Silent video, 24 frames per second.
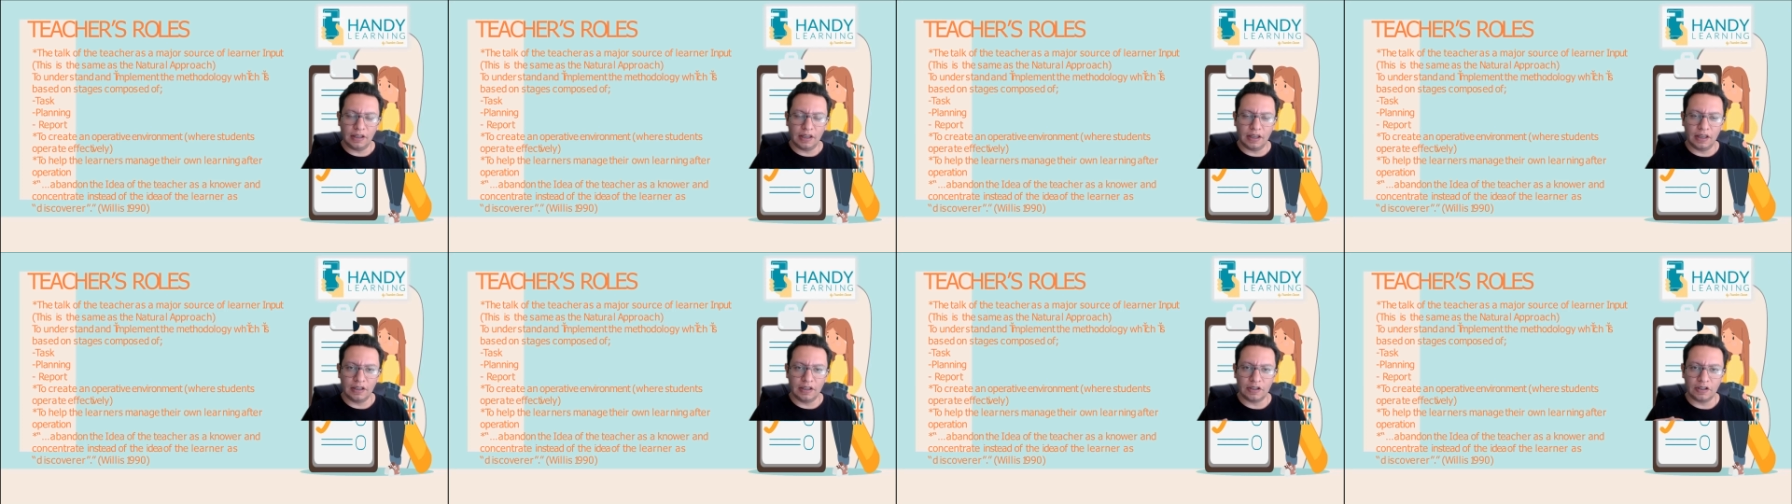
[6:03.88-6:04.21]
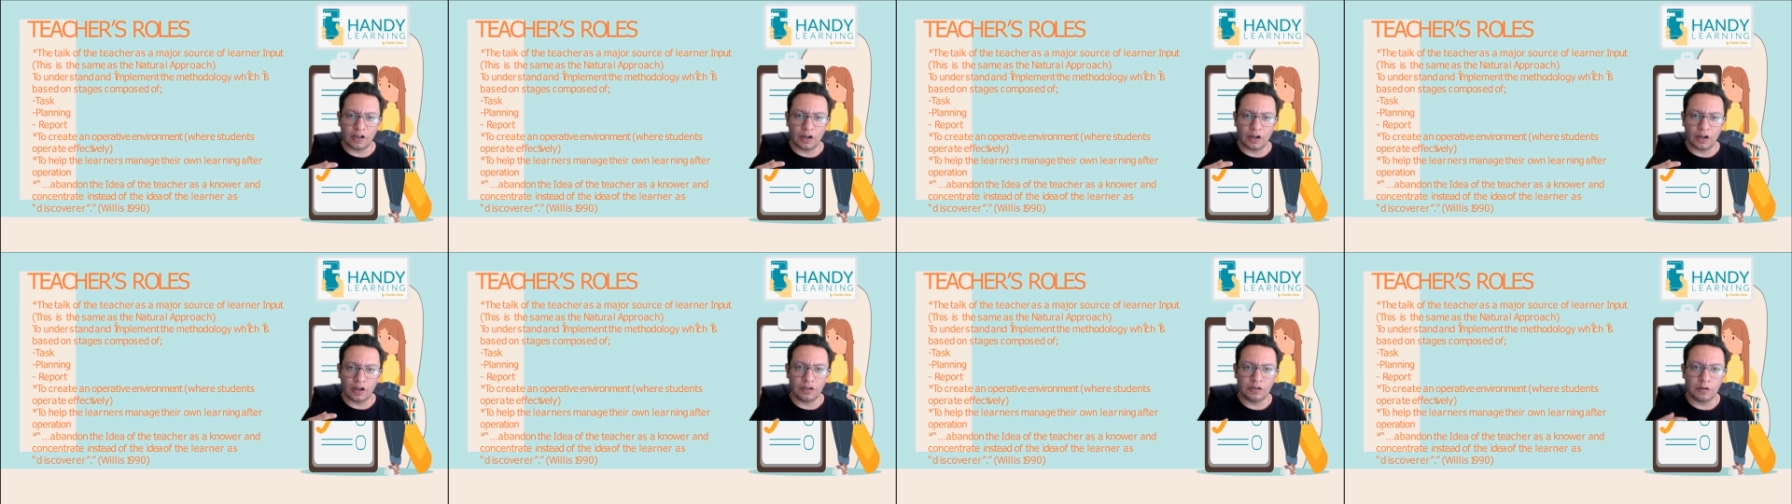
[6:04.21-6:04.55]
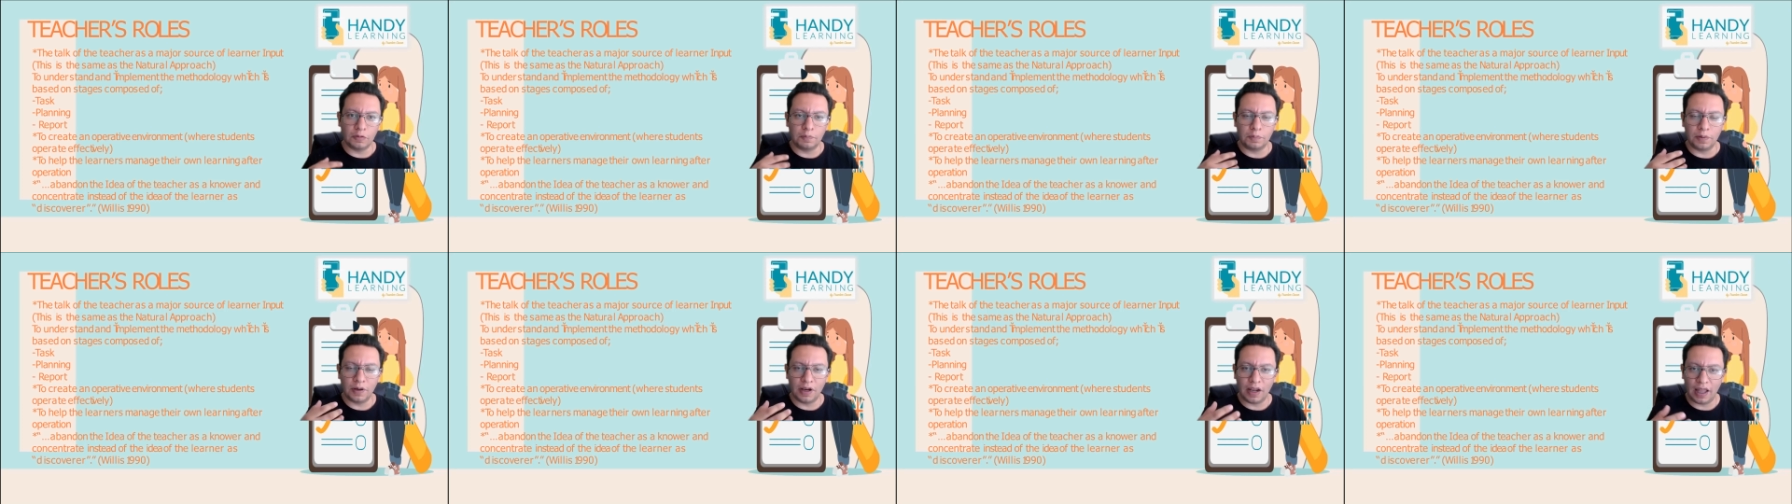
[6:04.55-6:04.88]
he's going
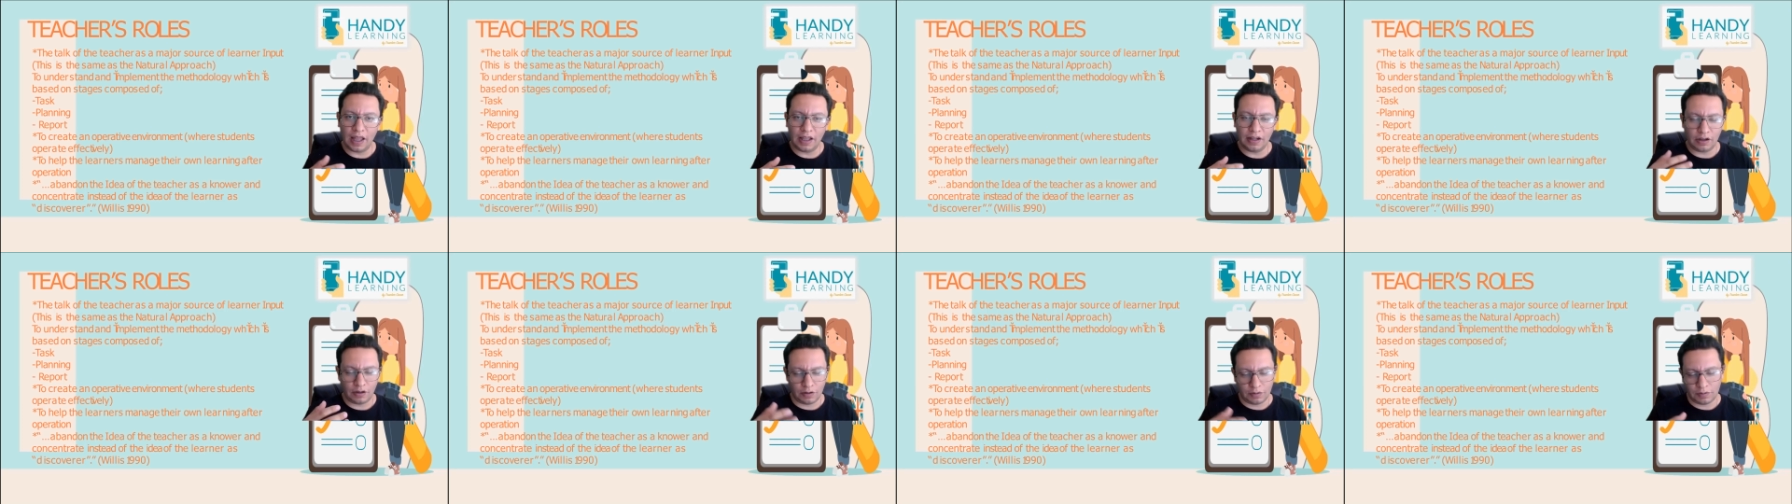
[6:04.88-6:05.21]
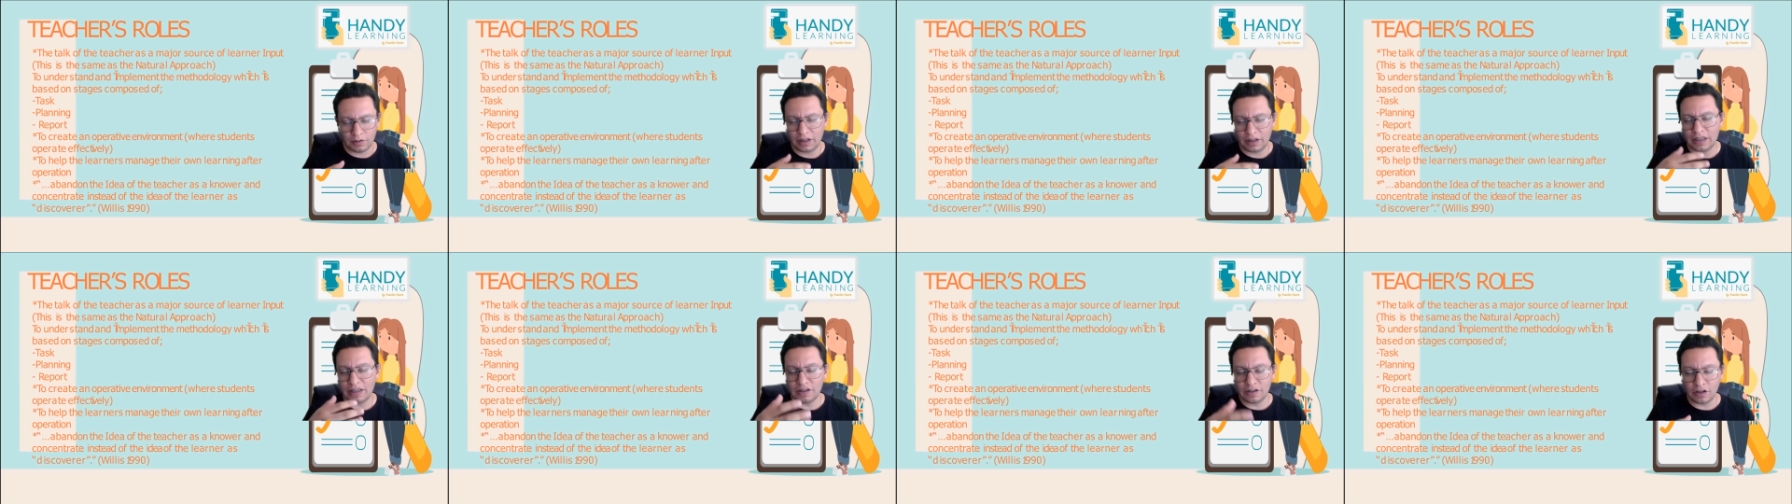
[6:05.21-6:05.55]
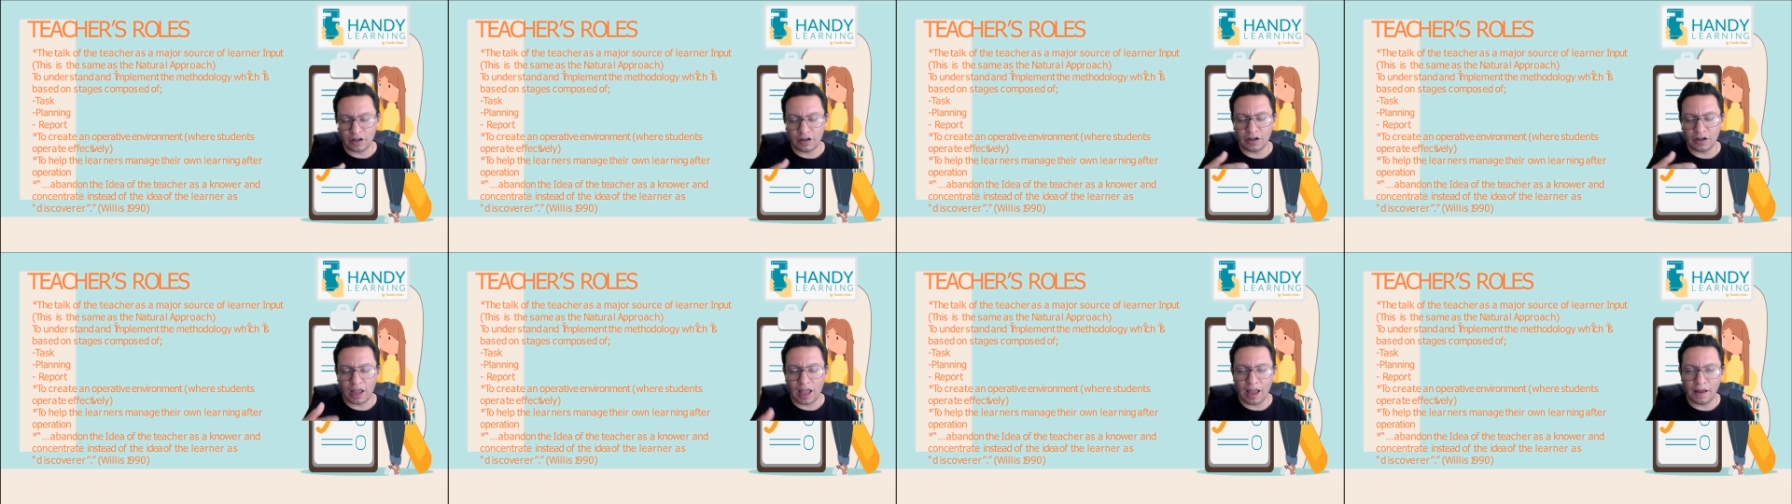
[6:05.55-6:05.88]
to plan, or he's
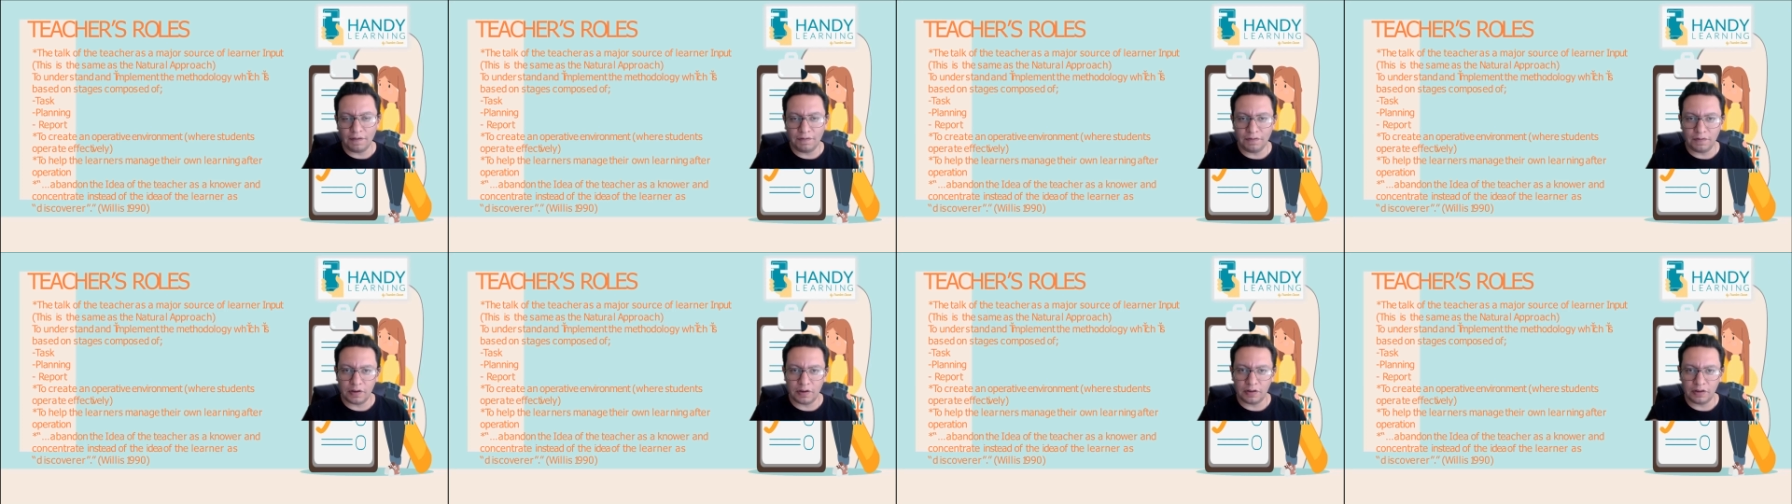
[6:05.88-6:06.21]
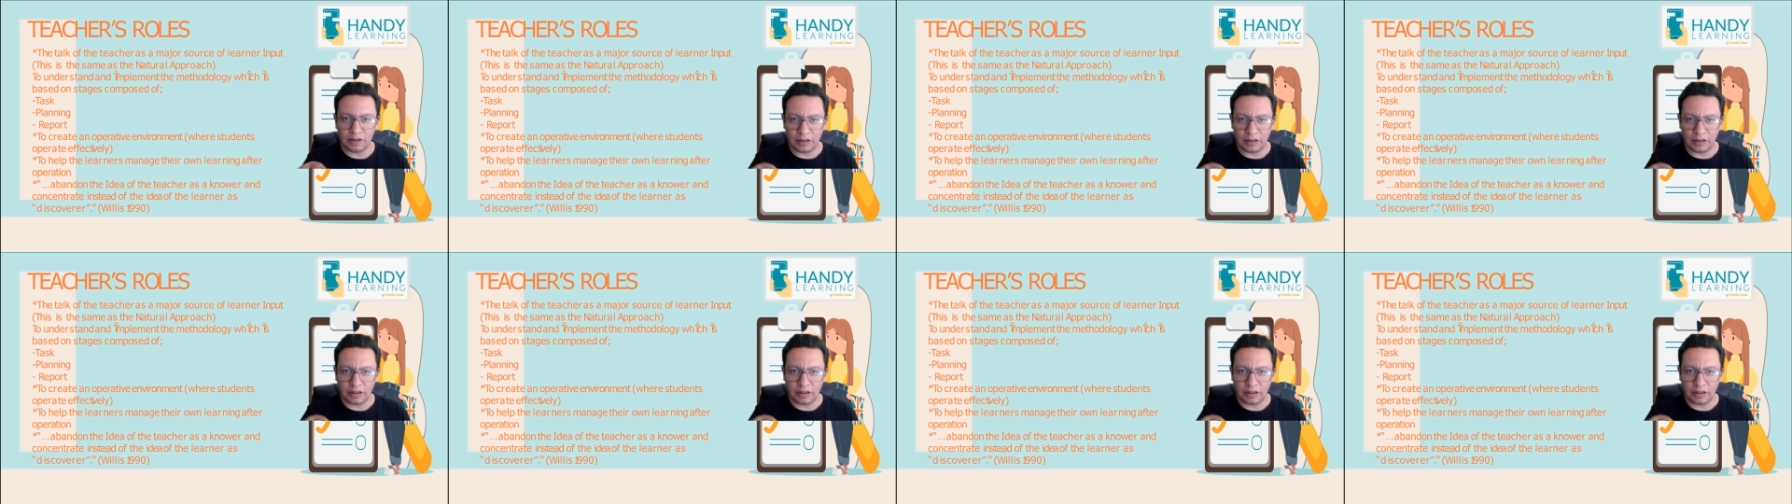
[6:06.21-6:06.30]
going to have